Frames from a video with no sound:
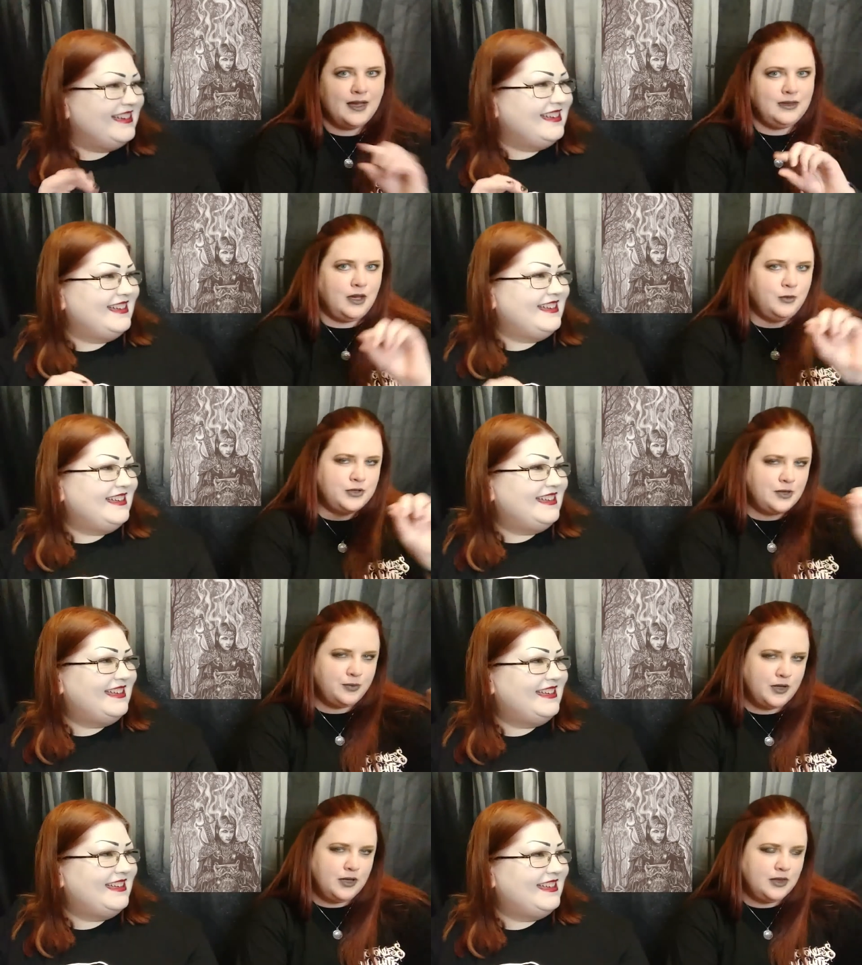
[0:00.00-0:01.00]
Speaker 1: now we're
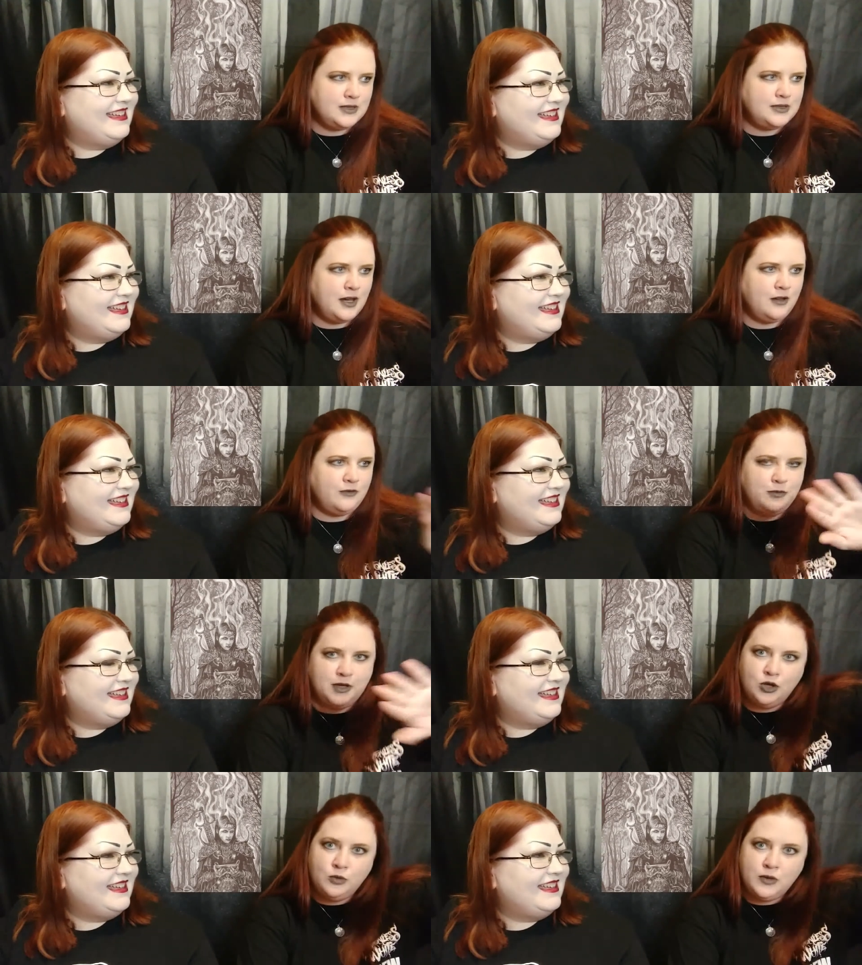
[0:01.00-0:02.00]
separating this out from the
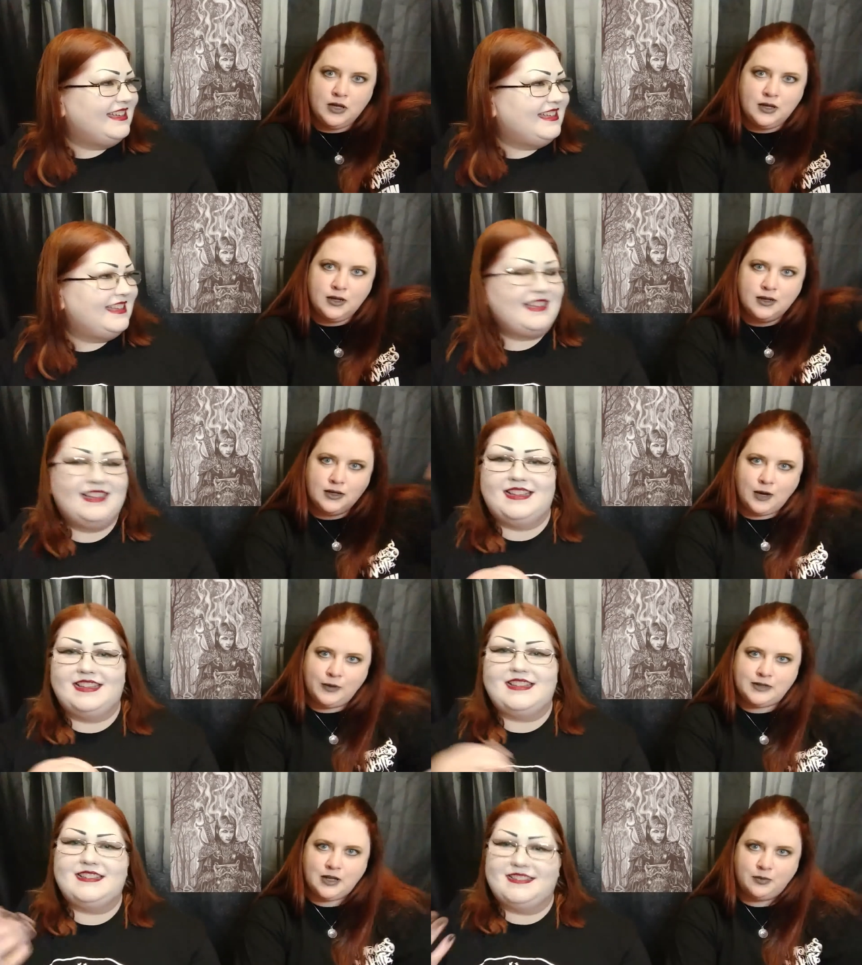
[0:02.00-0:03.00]
human. Now
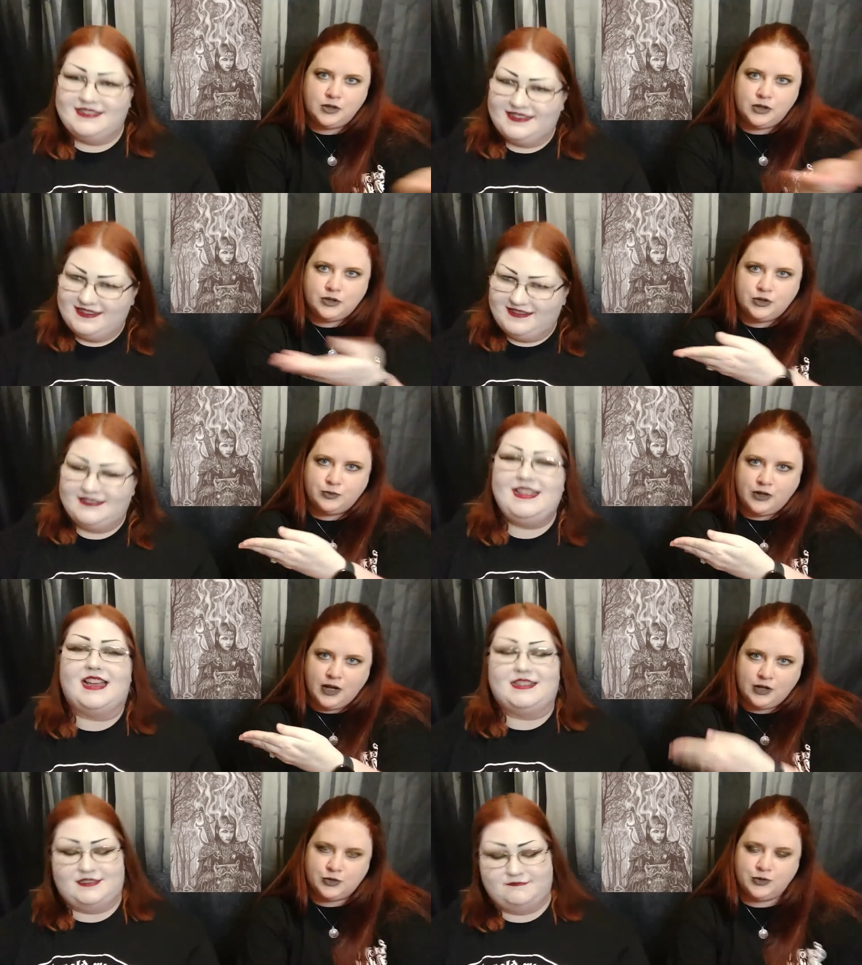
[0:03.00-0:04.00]
we step into the
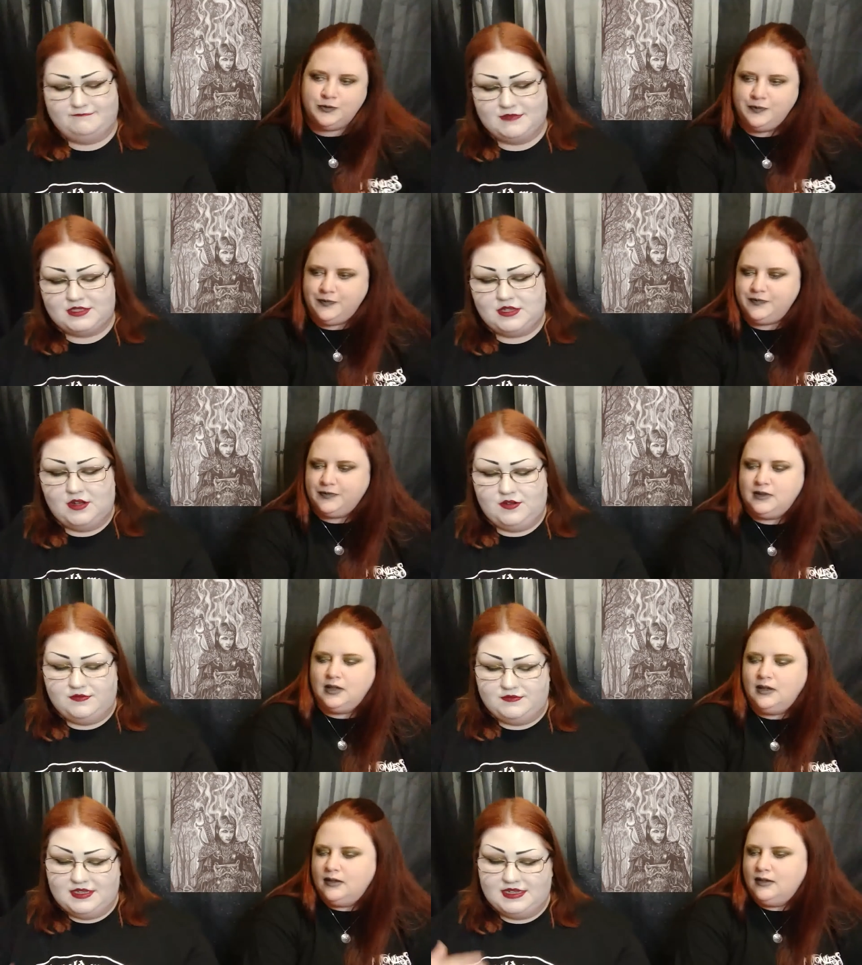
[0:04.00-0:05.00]
supernatural.
Speaker 2: Yes.
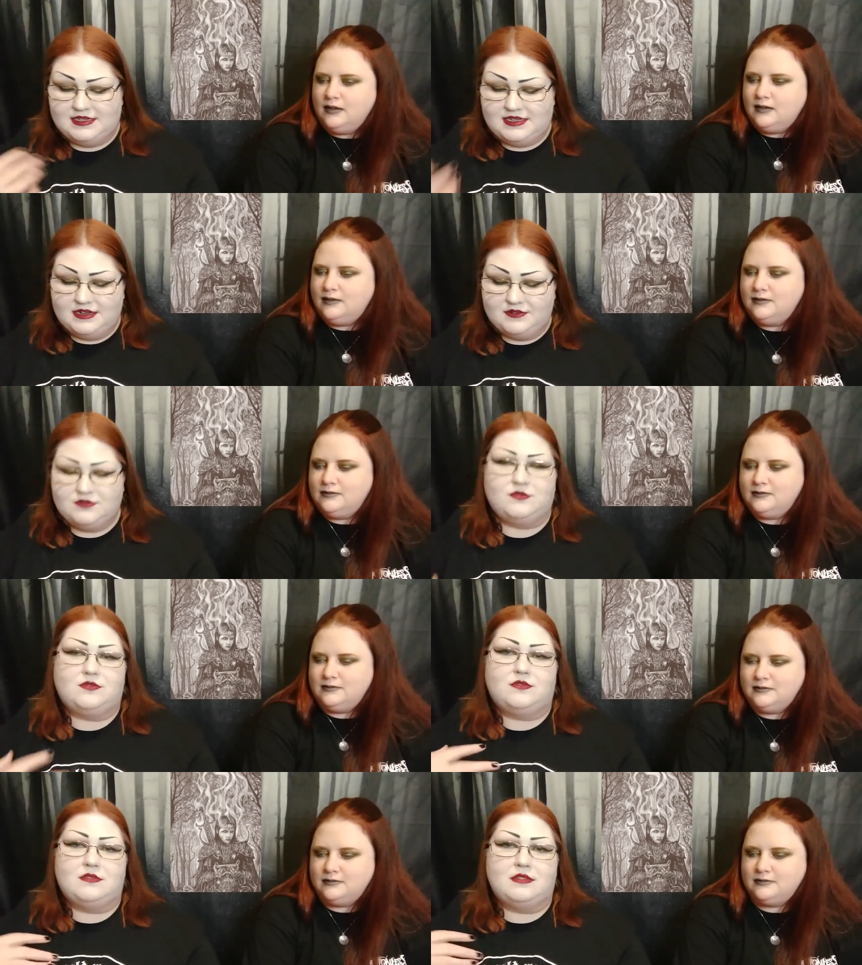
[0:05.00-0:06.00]
So the
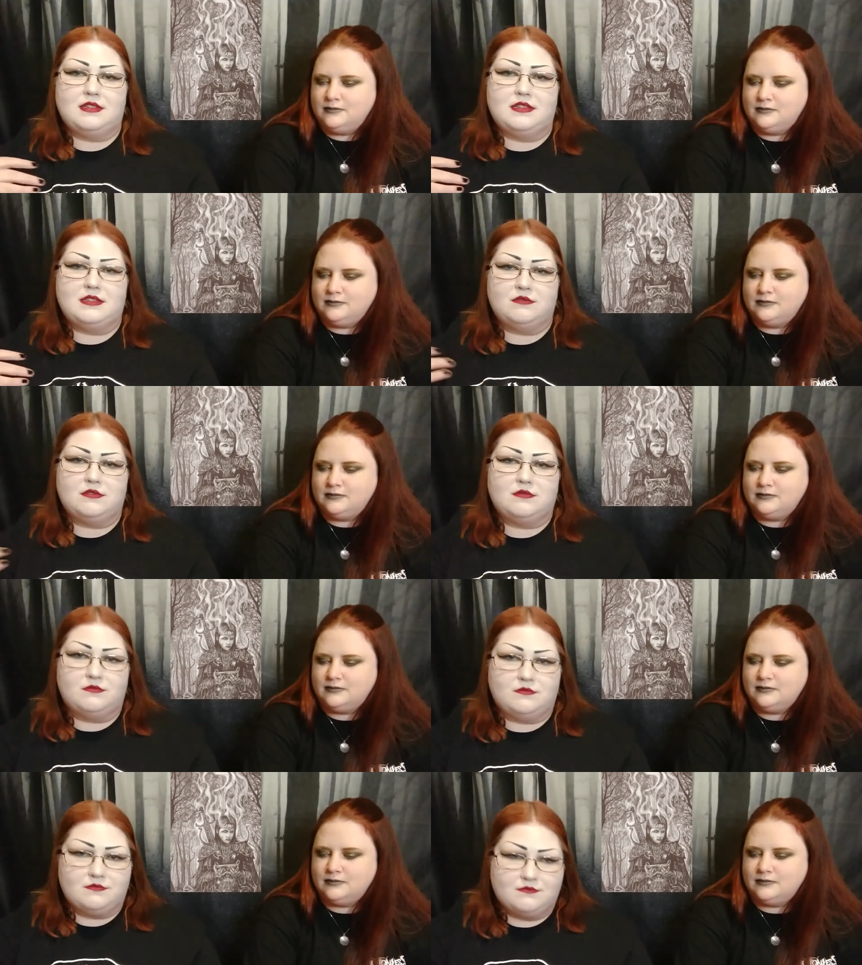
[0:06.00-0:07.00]
Darbu
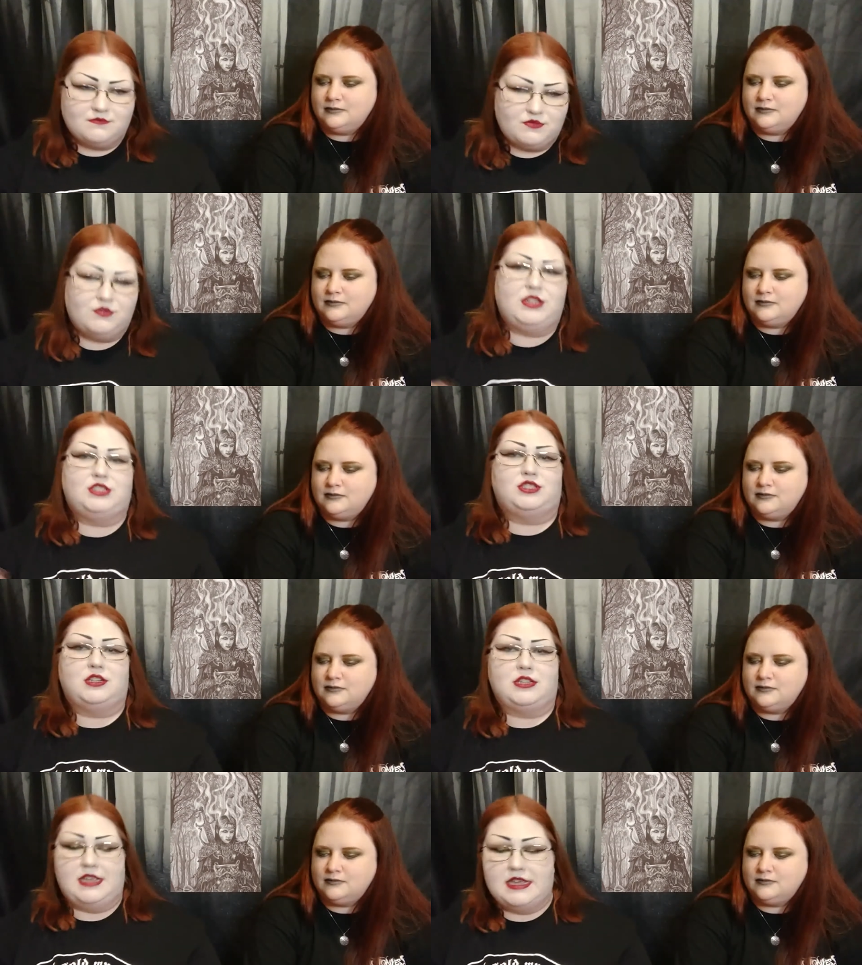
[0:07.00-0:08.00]

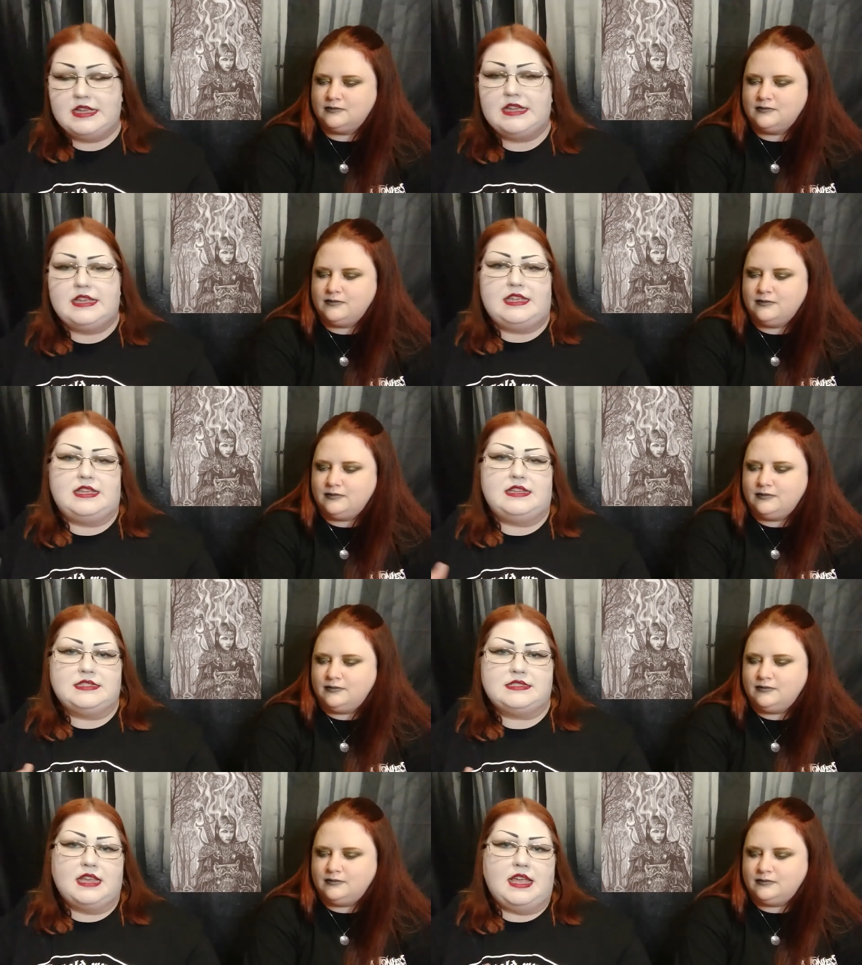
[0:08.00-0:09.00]
traditionally
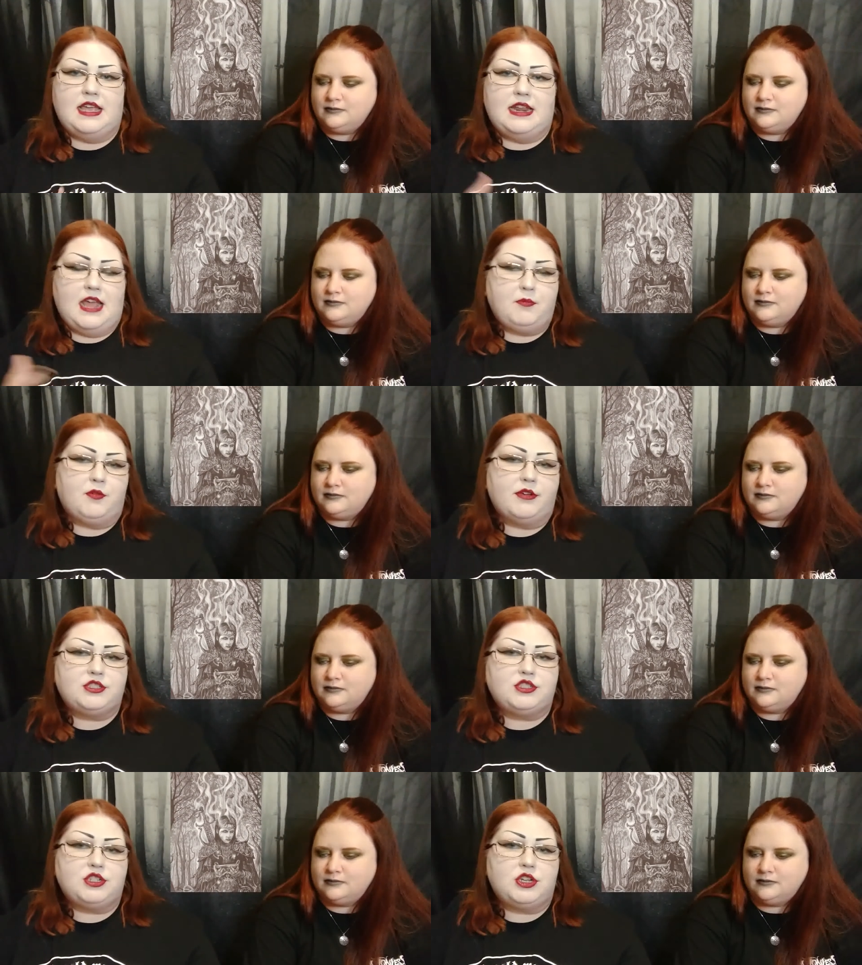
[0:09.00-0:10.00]
is an
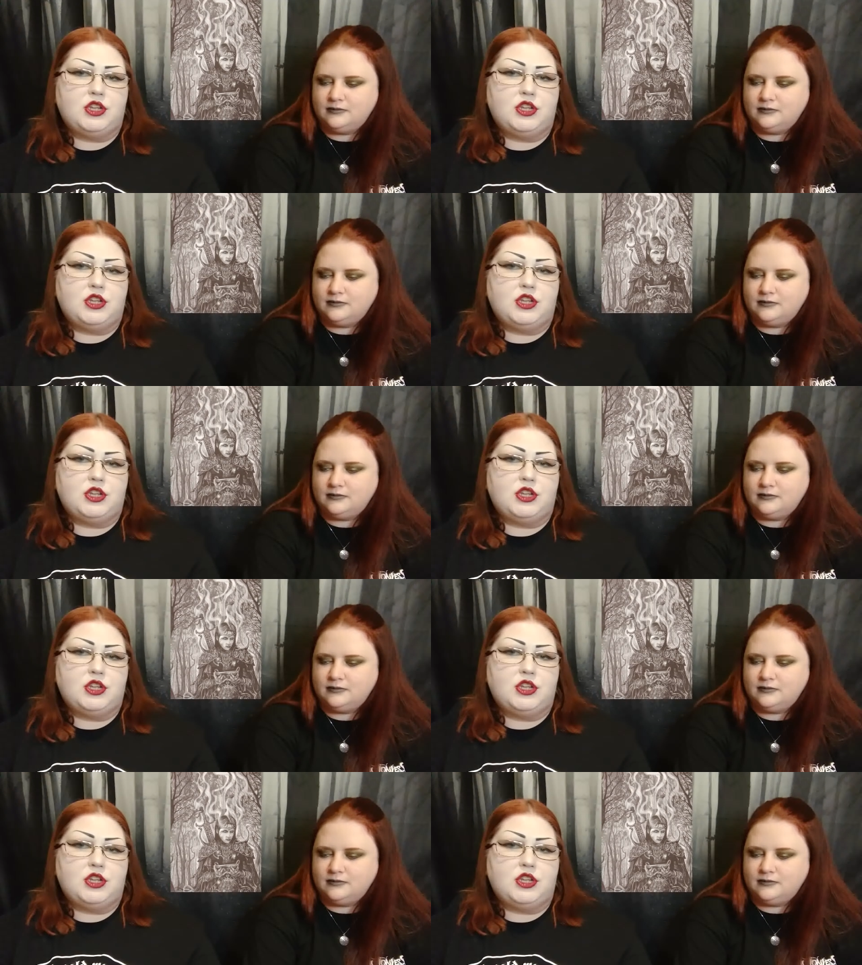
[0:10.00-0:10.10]
apparition